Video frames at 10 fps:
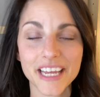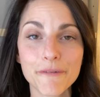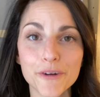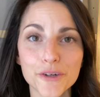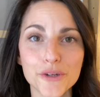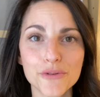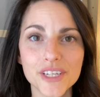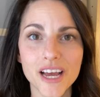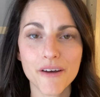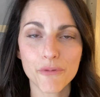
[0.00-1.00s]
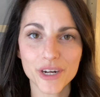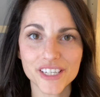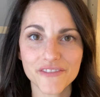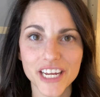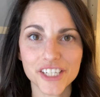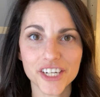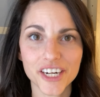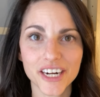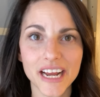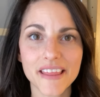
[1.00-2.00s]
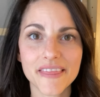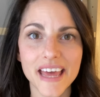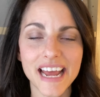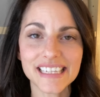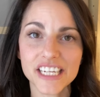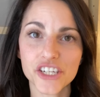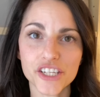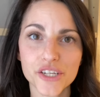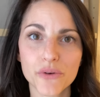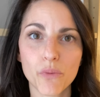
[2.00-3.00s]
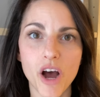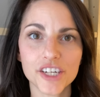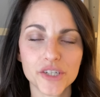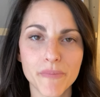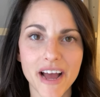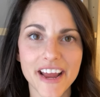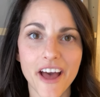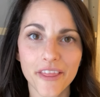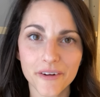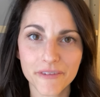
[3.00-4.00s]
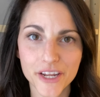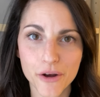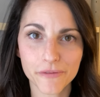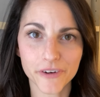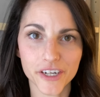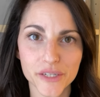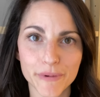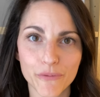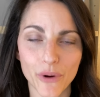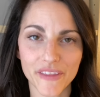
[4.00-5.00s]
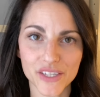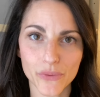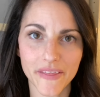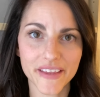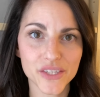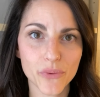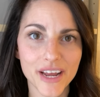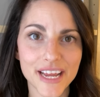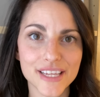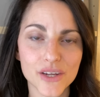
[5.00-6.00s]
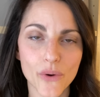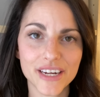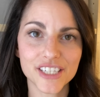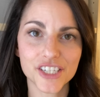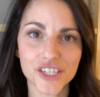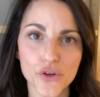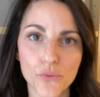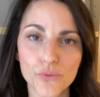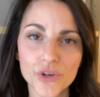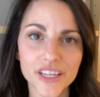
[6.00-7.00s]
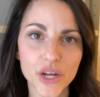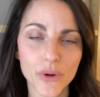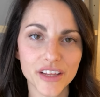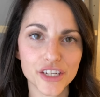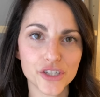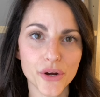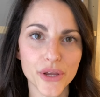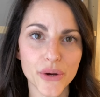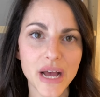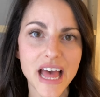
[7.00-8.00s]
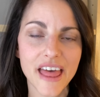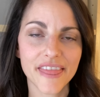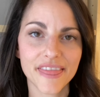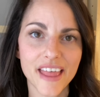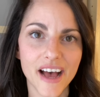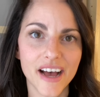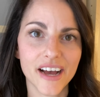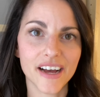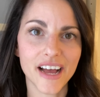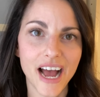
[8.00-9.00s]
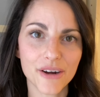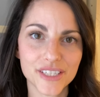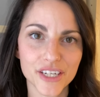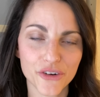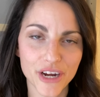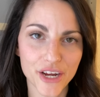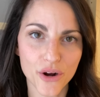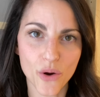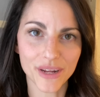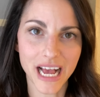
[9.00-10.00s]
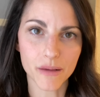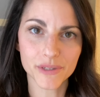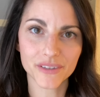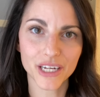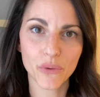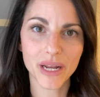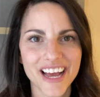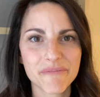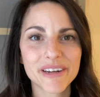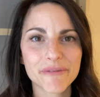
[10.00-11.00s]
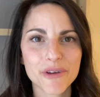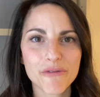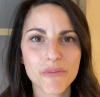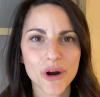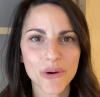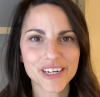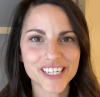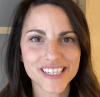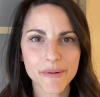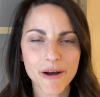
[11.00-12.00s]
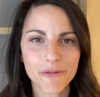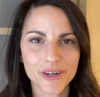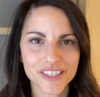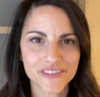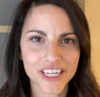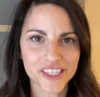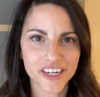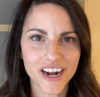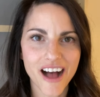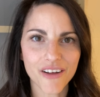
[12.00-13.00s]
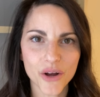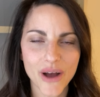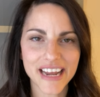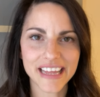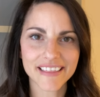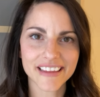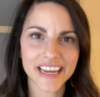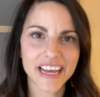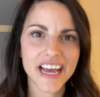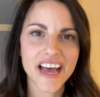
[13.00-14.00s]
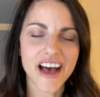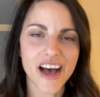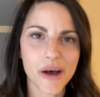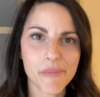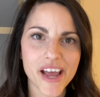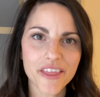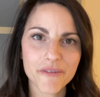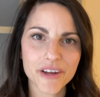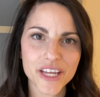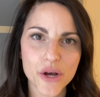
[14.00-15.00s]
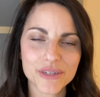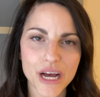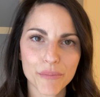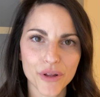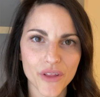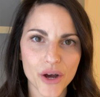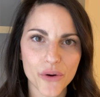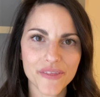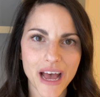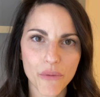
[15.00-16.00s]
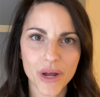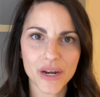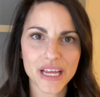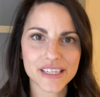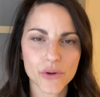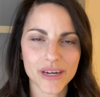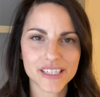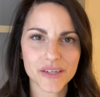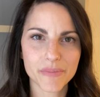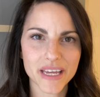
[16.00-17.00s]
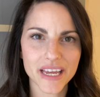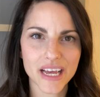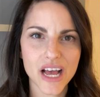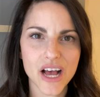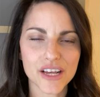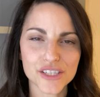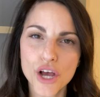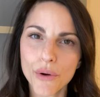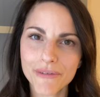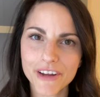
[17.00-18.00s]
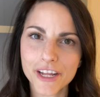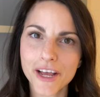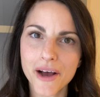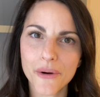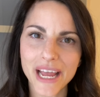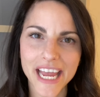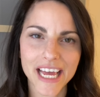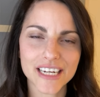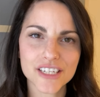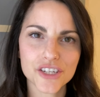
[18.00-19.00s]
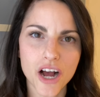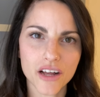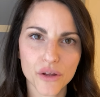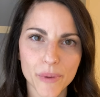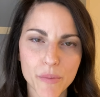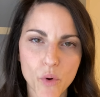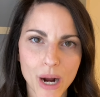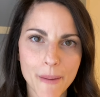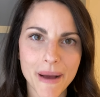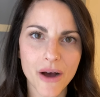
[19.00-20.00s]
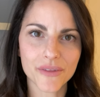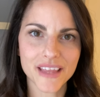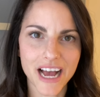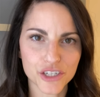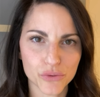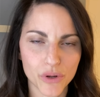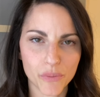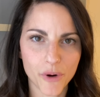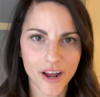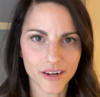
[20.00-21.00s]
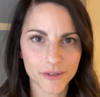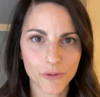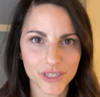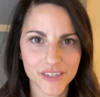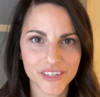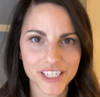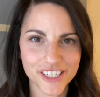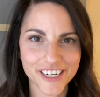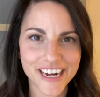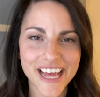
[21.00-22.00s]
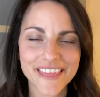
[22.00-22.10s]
If you're new to Force of Nature, then I suggest you watch my other video first before this one. This one is going to just really quickly show you how to create your own capsule liquid. But if you have more questions about Force of Nature, I'll go ahead and link my other video down below. That one is going to be a slower video and talk a little bit more about the actual product, Force of Nature.